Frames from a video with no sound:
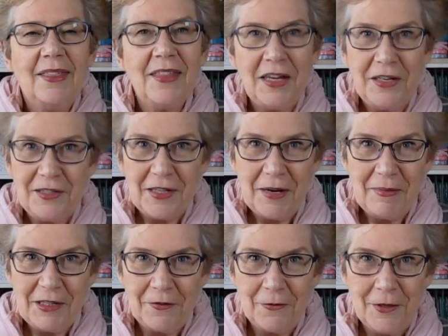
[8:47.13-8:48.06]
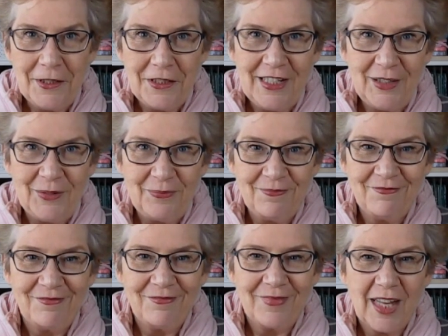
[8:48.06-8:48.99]
Thank you so much for watching.
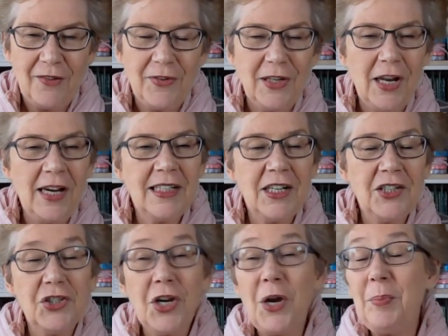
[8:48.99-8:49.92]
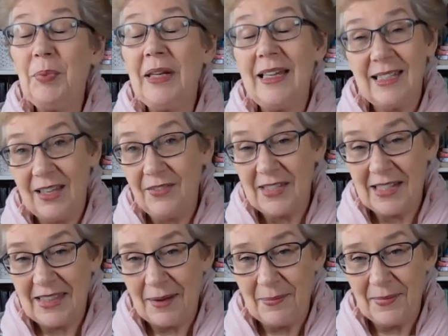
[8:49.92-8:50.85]
If you liked our show, please give us
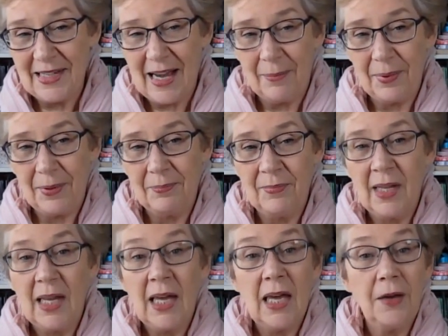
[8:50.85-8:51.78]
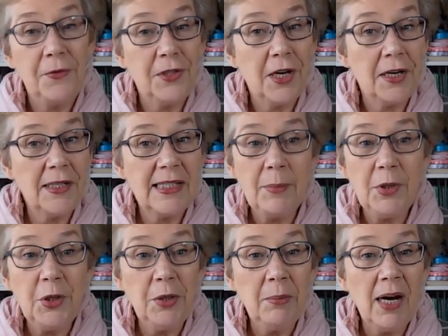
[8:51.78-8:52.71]
a thumbs up. If you know
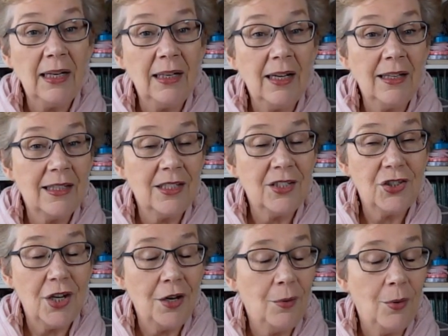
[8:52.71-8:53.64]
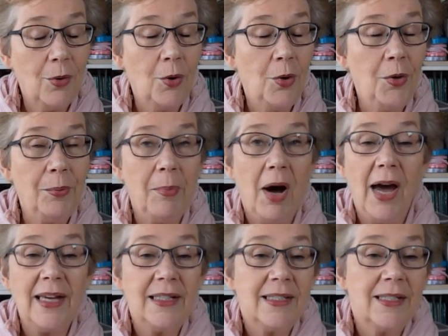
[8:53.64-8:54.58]
someone who might like this show or who
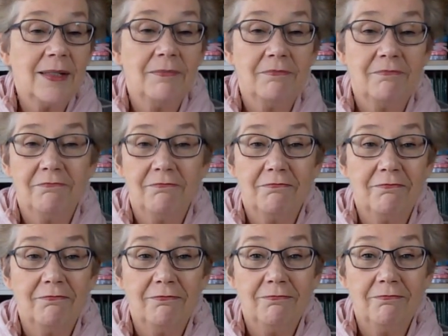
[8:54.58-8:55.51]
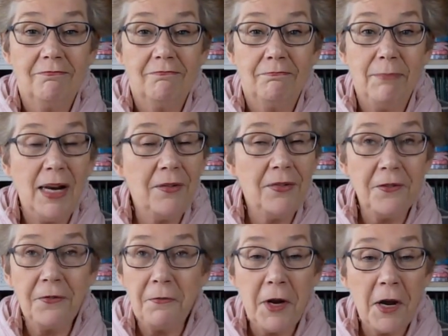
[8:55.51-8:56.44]
might
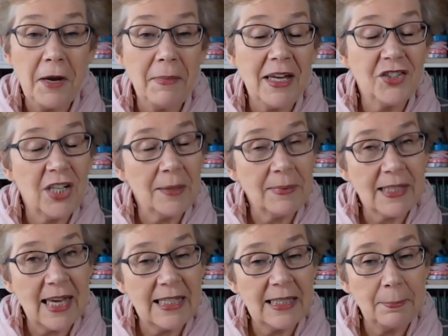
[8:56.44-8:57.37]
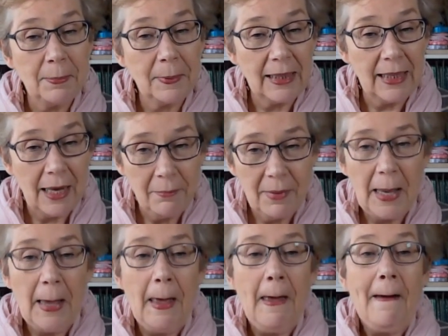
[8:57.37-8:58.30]
benefit from knowing about Cheapskates Club,
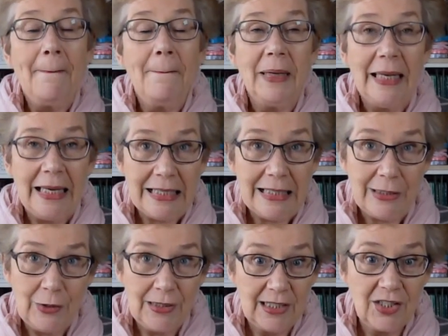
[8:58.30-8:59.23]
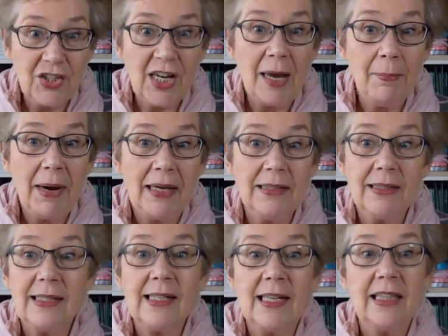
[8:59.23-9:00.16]
please use the share button
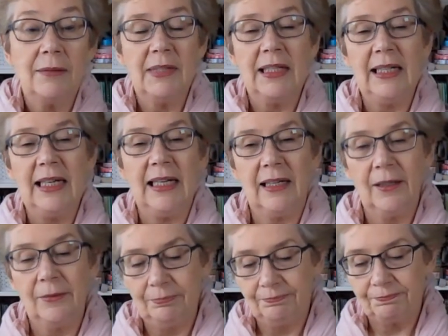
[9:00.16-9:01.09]
to send them the link.